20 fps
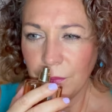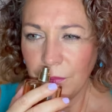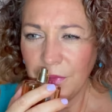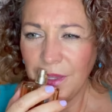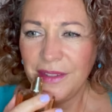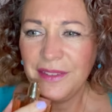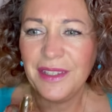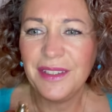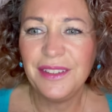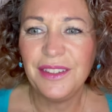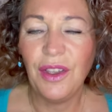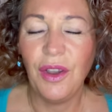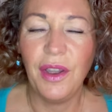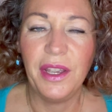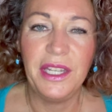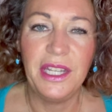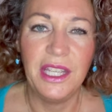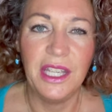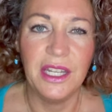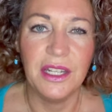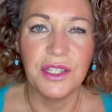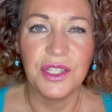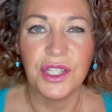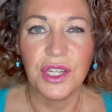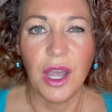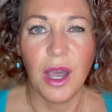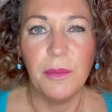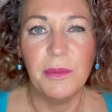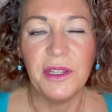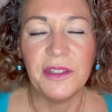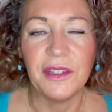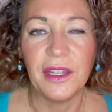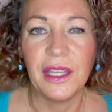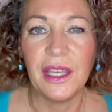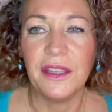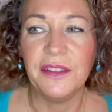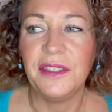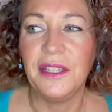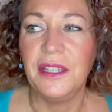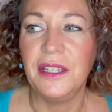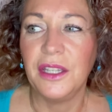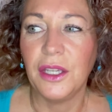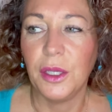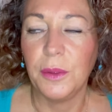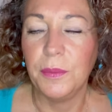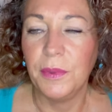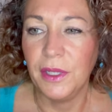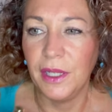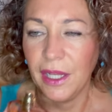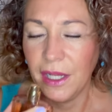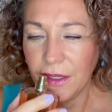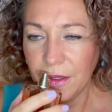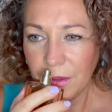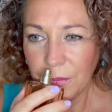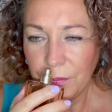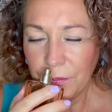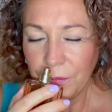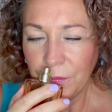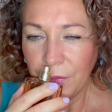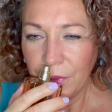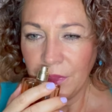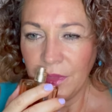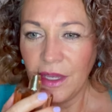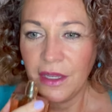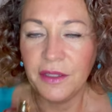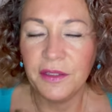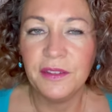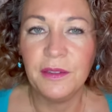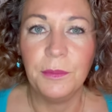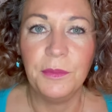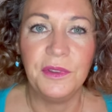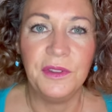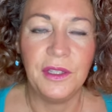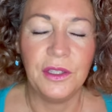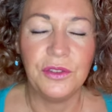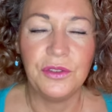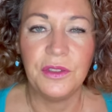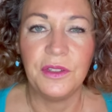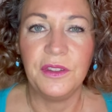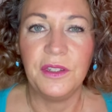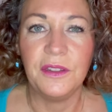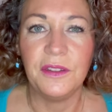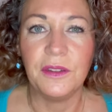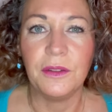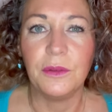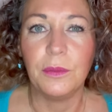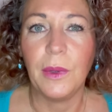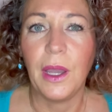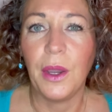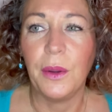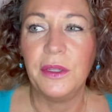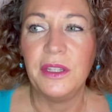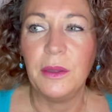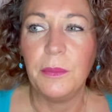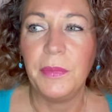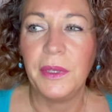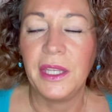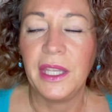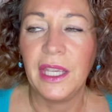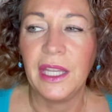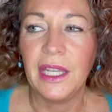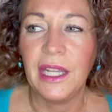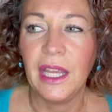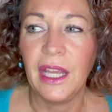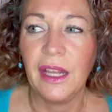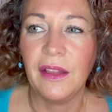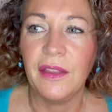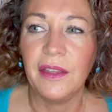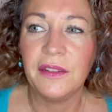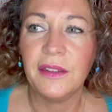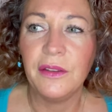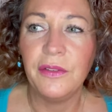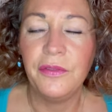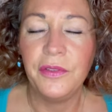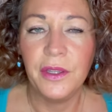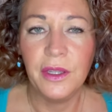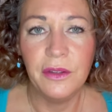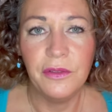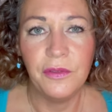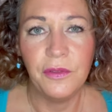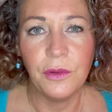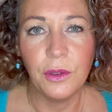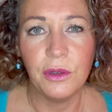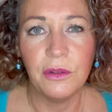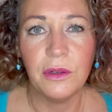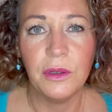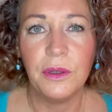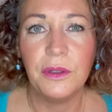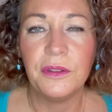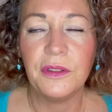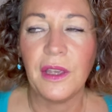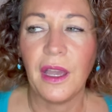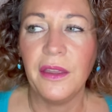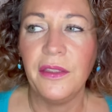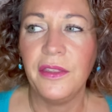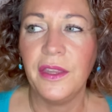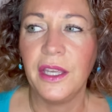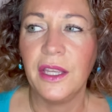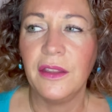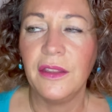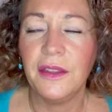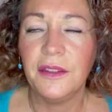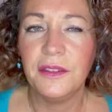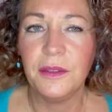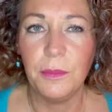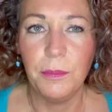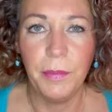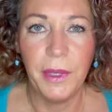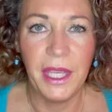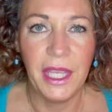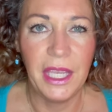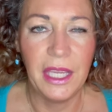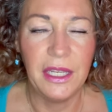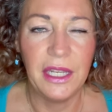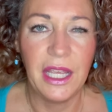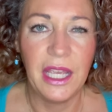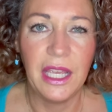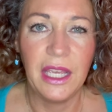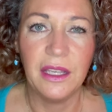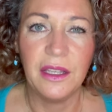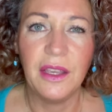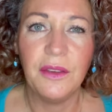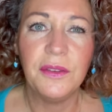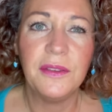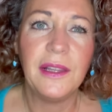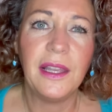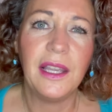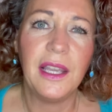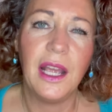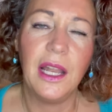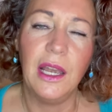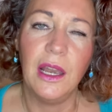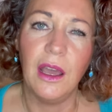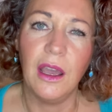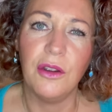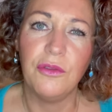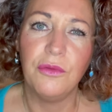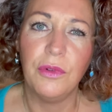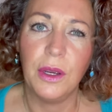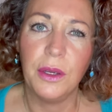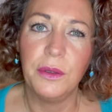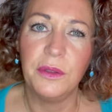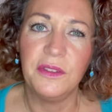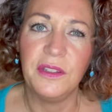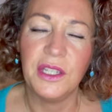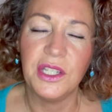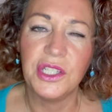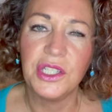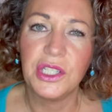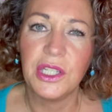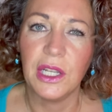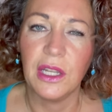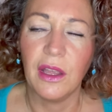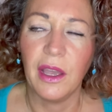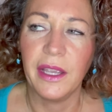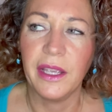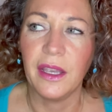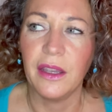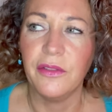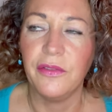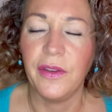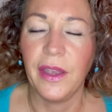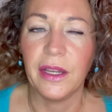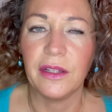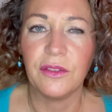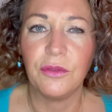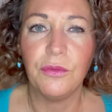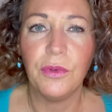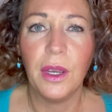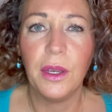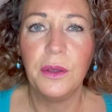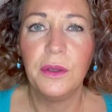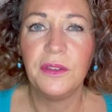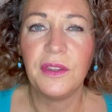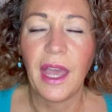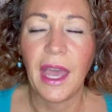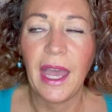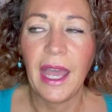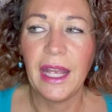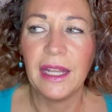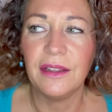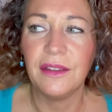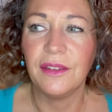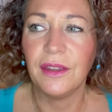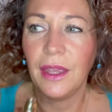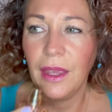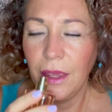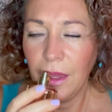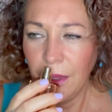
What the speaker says: There's a tiny hint of sharpness, I guess, in the opening. There's some citruses as well in the beginning. There's a few florals. I think there's some peony. It gives like a rose-ish like effect. Rose and